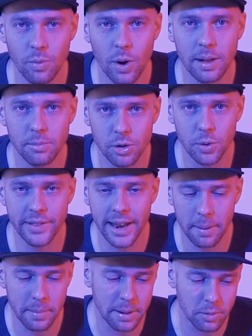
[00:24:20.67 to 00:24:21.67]
of what I'm doing
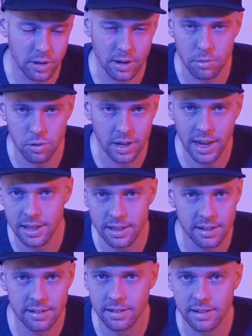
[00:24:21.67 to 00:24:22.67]
that I'm able to
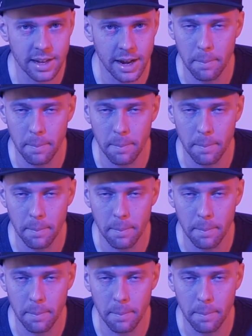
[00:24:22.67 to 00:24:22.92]
communicate this